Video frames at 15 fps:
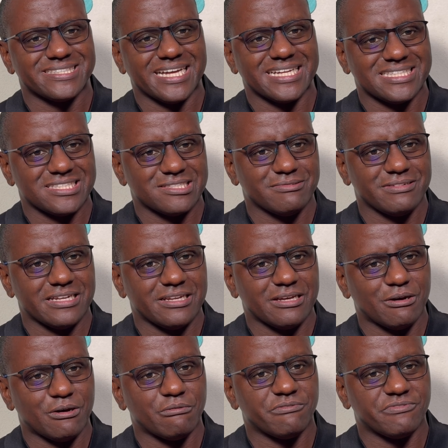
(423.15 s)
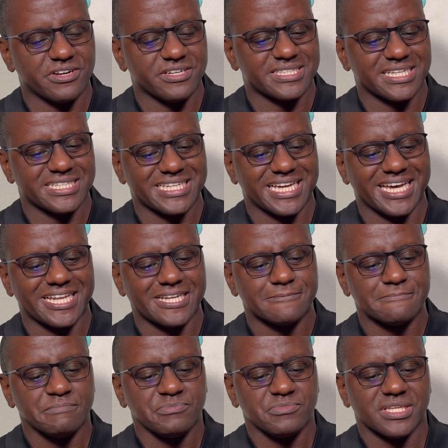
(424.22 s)
That is really how versatile
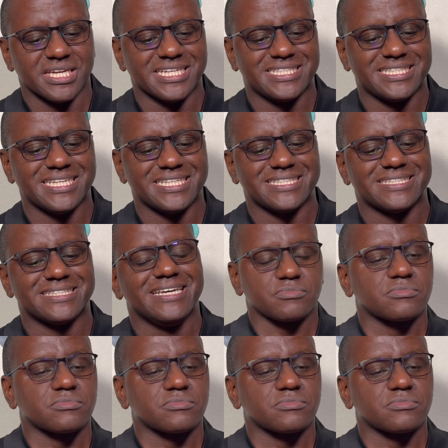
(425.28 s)
it is.